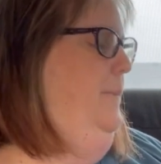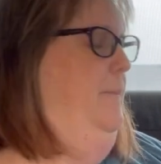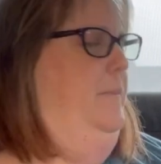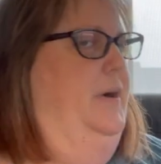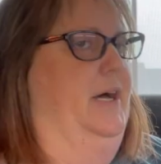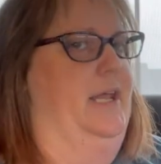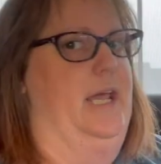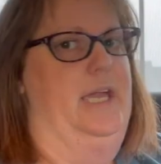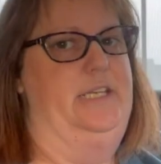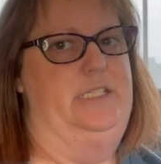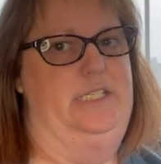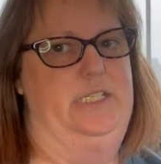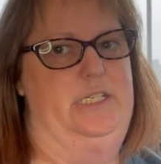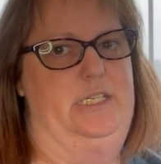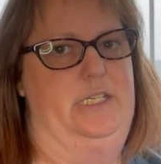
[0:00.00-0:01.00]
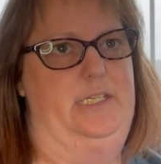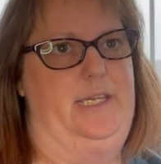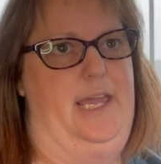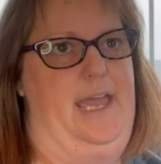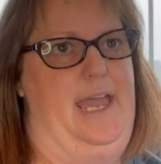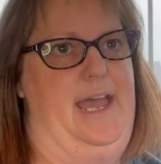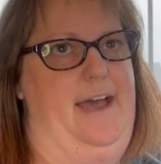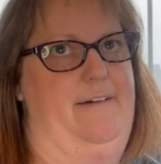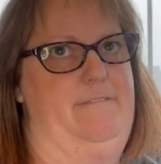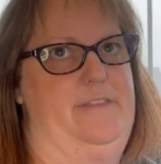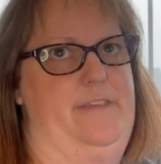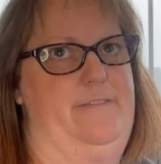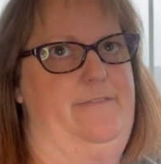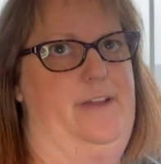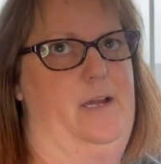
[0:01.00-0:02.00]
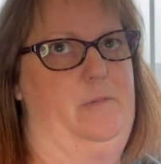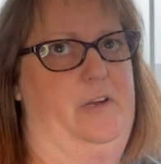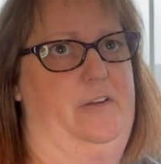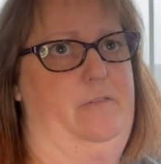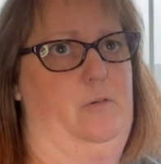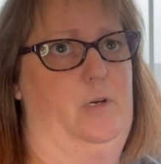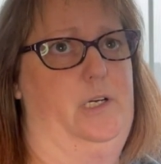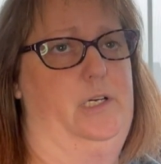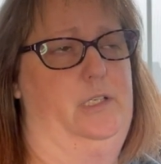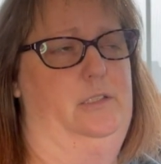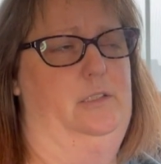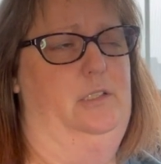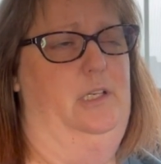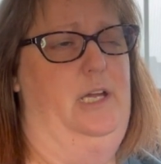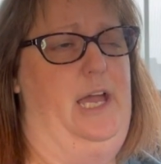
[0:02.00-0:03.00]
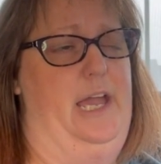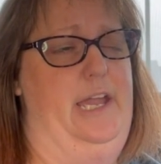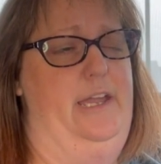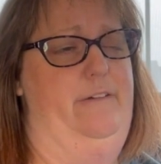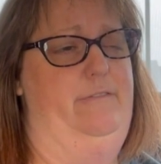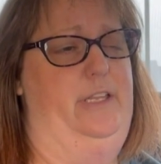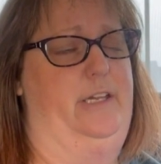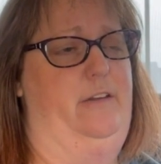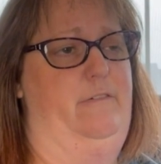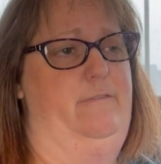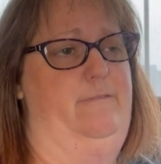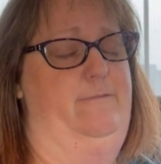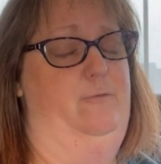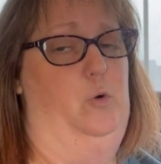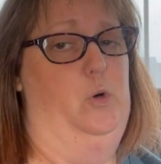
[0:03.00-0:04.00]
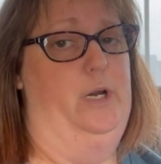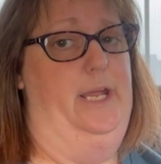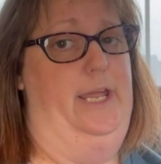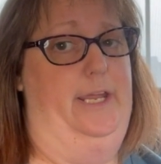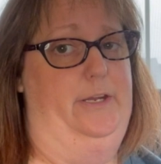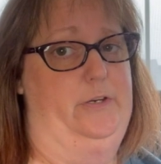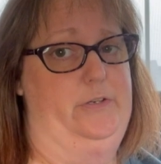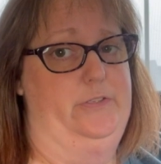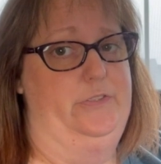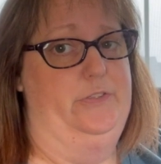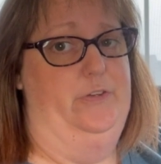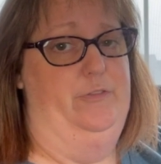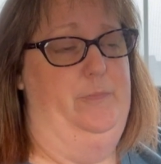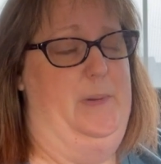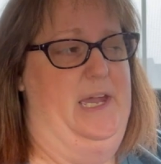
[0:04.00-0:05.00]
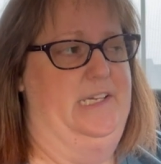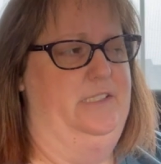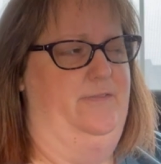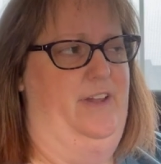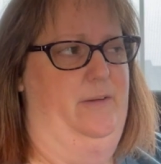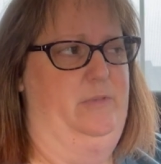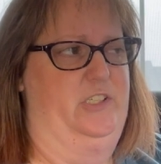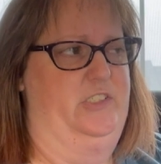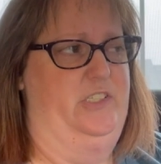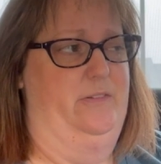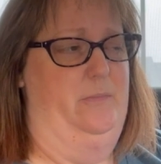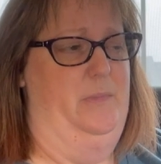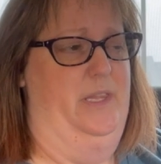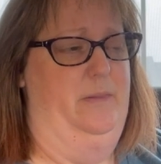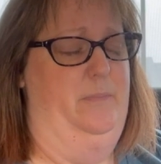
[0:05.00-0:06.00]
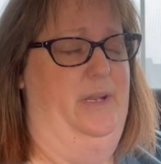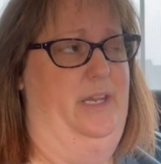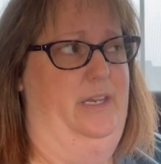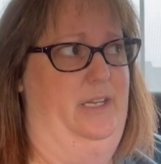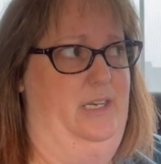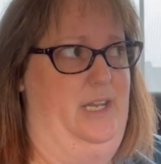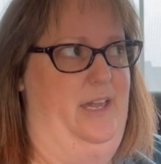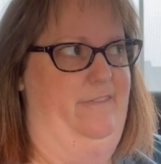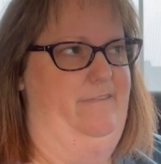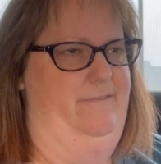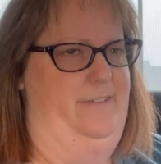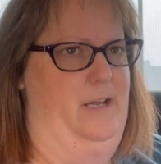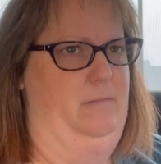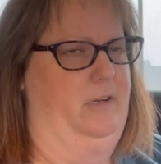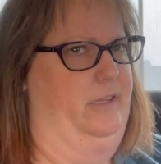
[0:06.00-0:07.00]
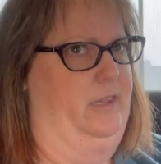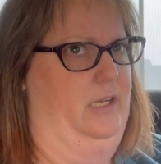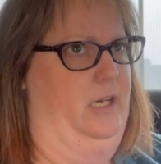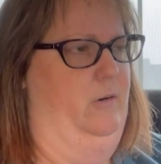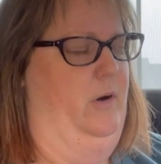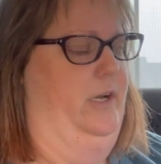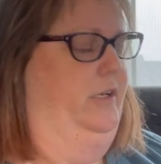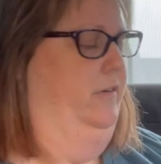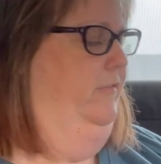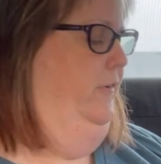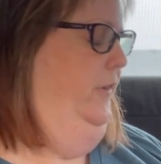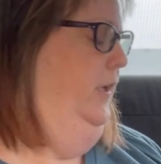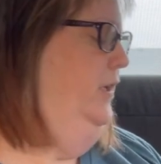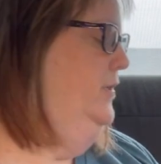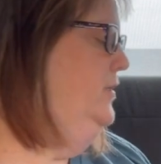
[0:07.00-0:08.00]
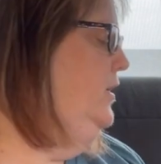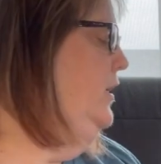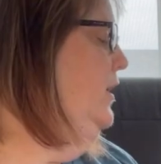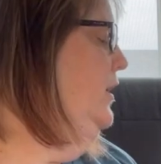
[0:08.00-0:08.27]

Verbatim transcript: but I didn't have the fabric for. I have like four hangers of past fabrics of the month, but I didn't have fabric that I wanted for these.